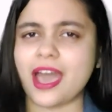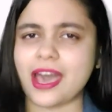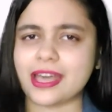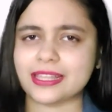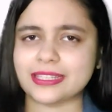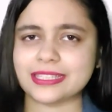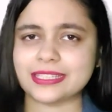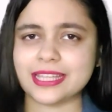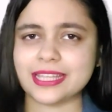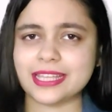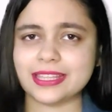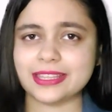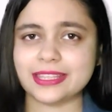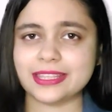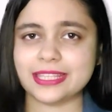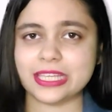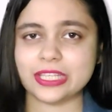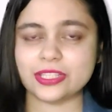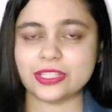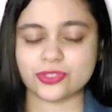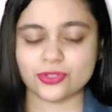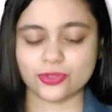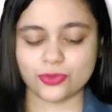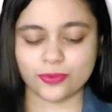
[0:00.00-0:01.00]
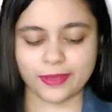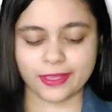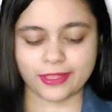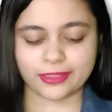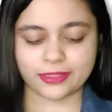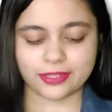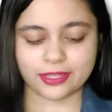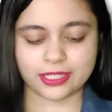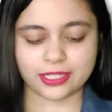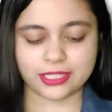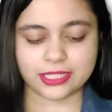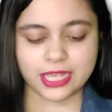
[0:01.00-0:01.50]
Other than these two
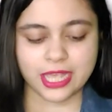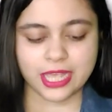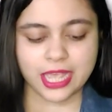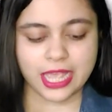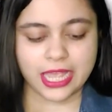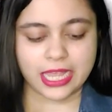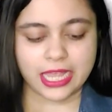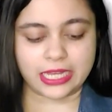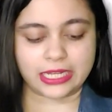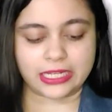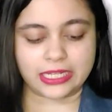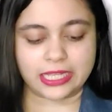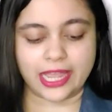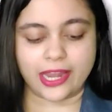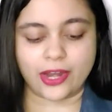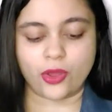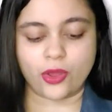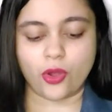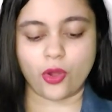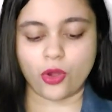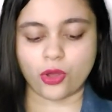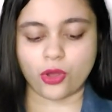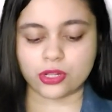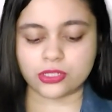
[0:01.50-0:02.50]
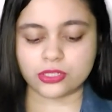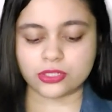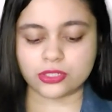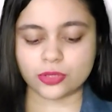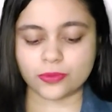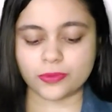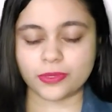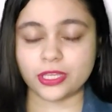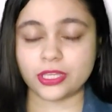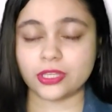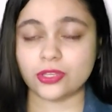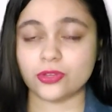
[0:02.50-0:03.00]
methods, it can
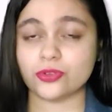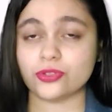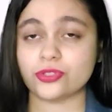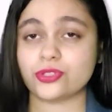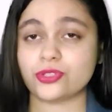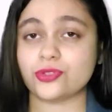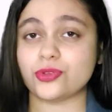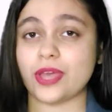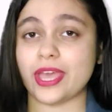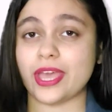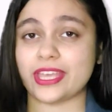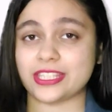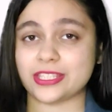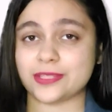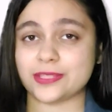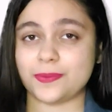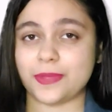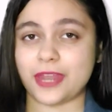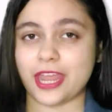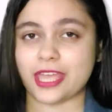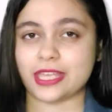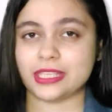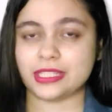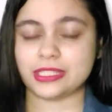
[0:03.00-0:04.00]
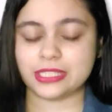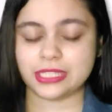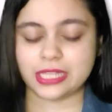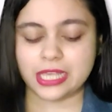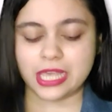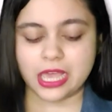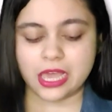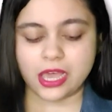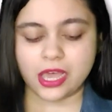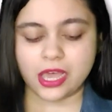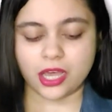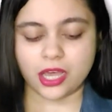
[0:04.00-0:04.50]
also be used to express
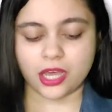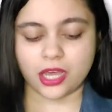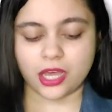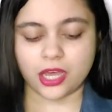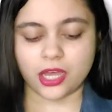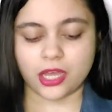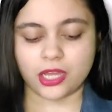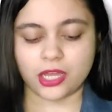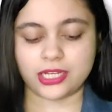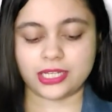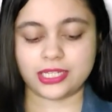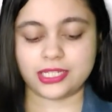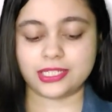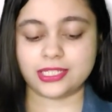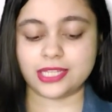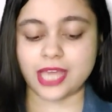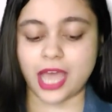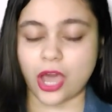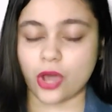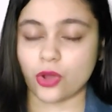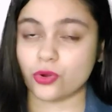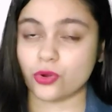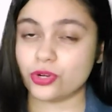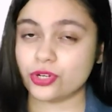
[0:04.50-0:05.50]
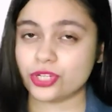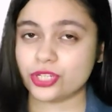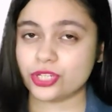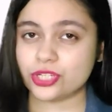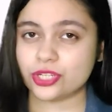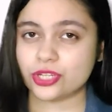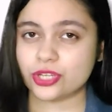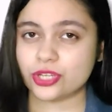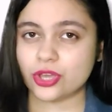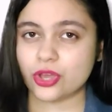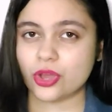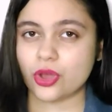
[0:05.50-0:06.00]

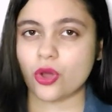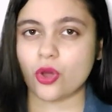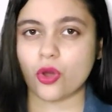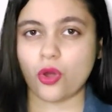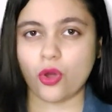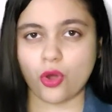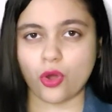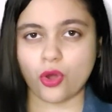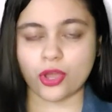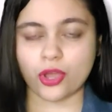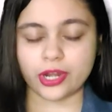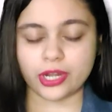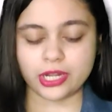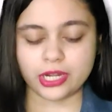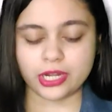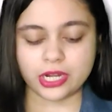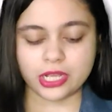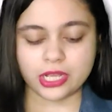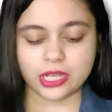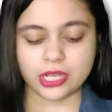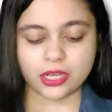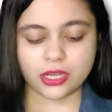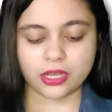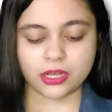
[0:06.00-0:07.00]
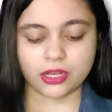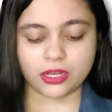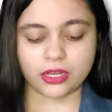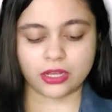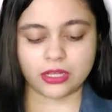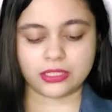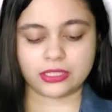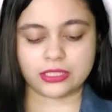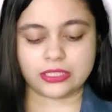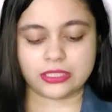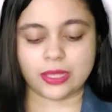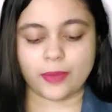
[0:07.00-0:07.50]
doubt or
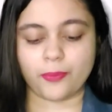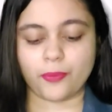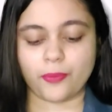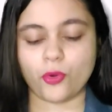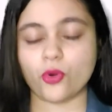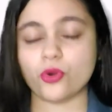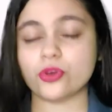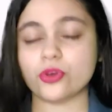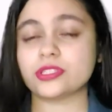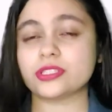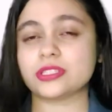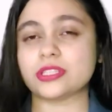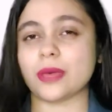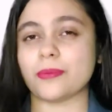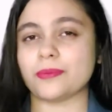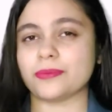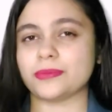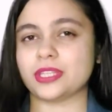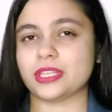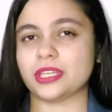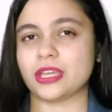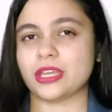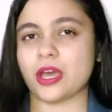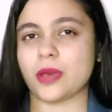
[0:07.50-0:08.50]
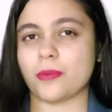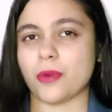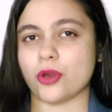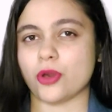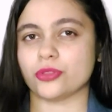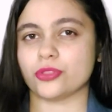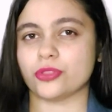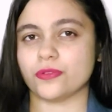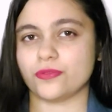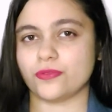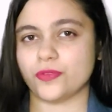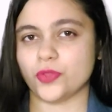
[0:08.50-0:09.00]
suppose something
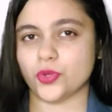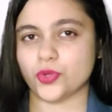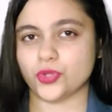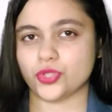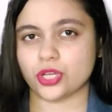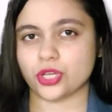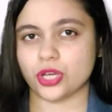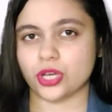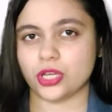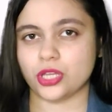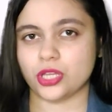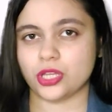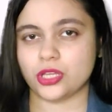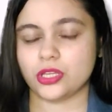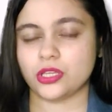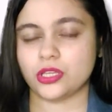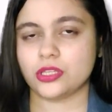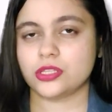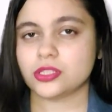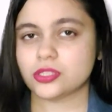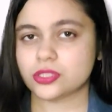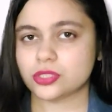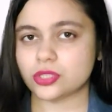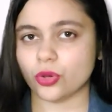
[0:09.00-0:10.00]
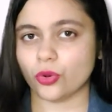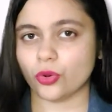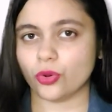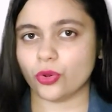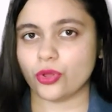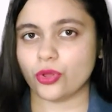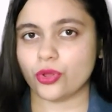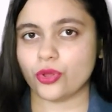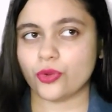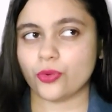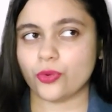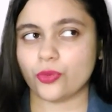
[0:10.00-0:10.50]
about the future.
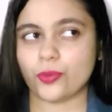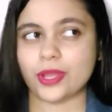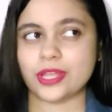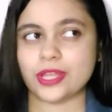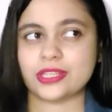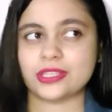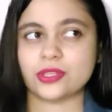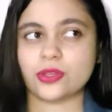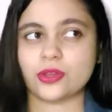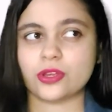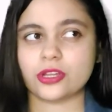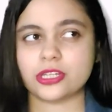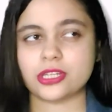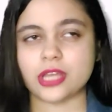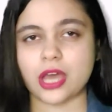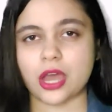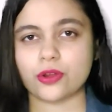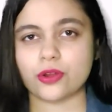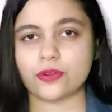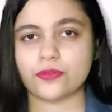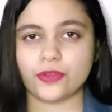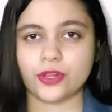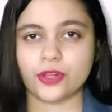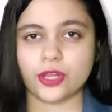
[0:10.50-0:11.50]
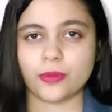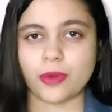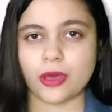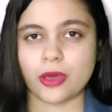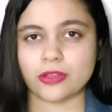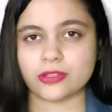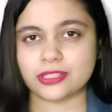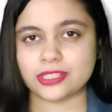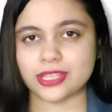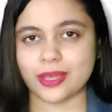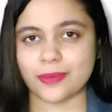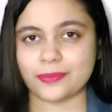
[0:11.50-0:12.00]
So when you're doubtful
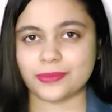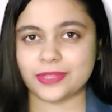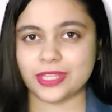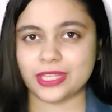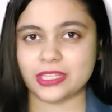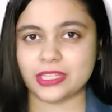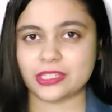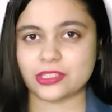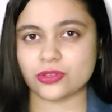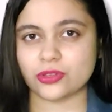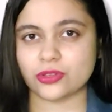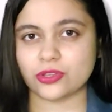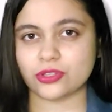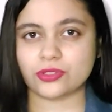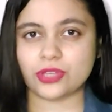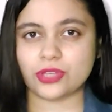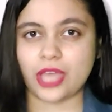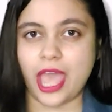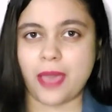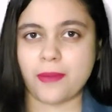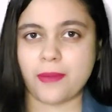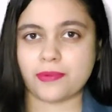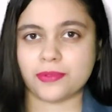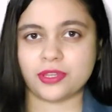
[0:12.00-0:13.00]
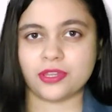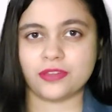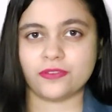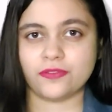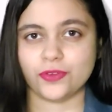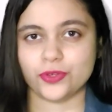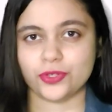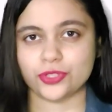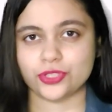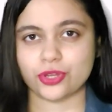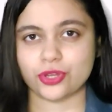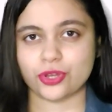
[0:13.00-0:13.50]
about something is going to happen
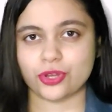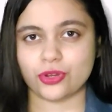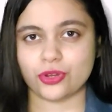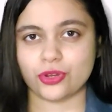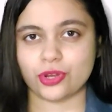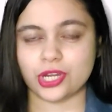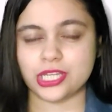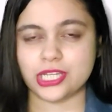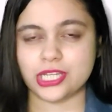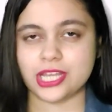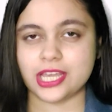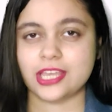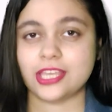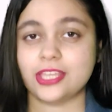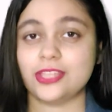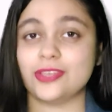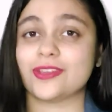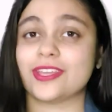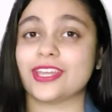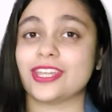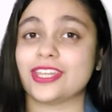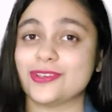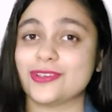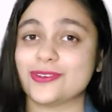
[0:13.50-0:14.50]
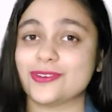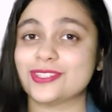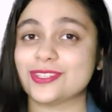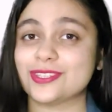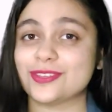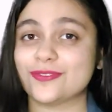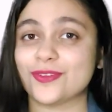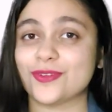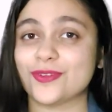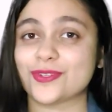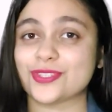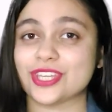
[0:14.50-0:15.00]
in future or not, you can use
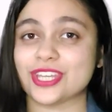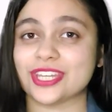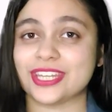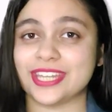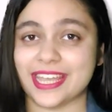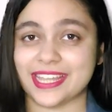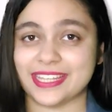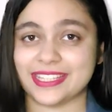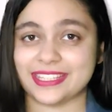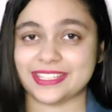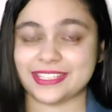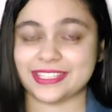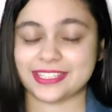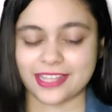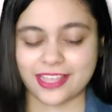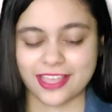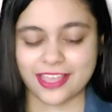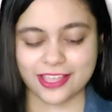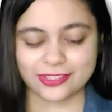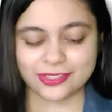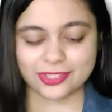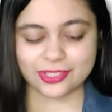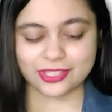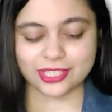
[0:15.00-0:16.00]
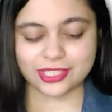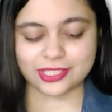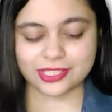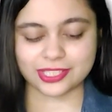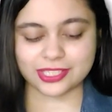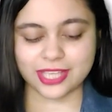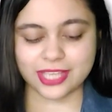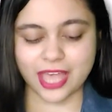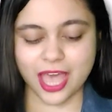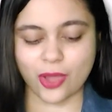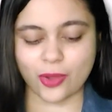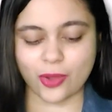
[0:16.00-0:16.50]
the future tense. So this
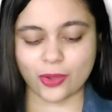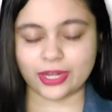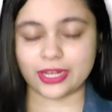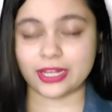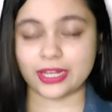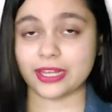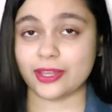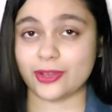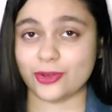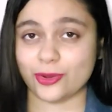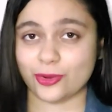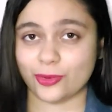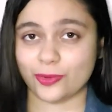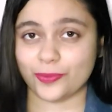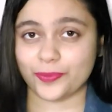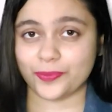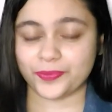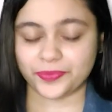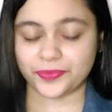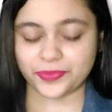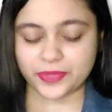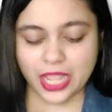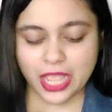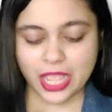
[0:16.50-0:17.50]
is how it will go.